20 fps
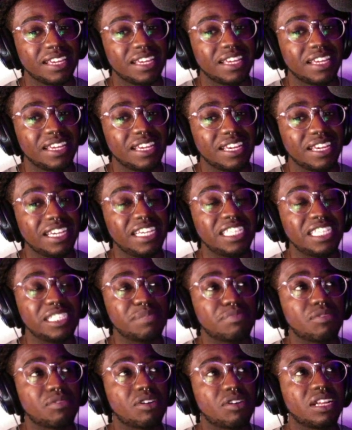he's
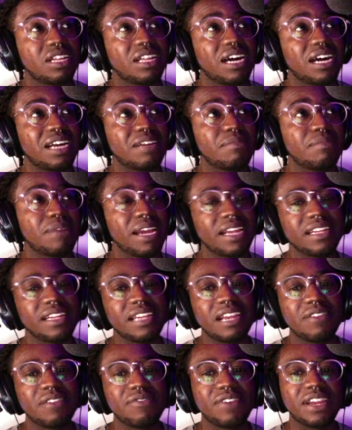brought a lot of, and
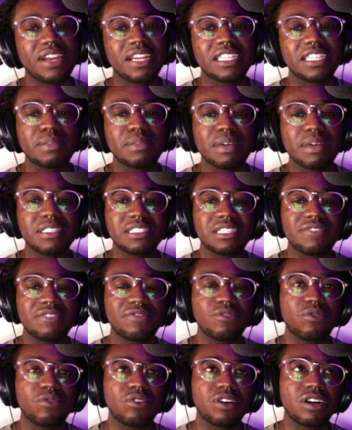and and especially
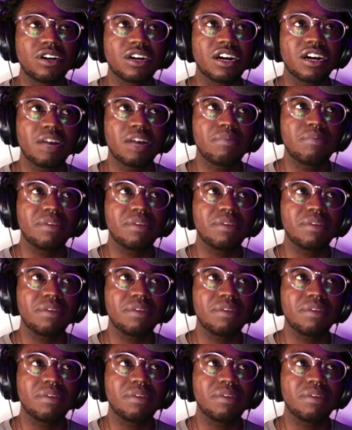for a company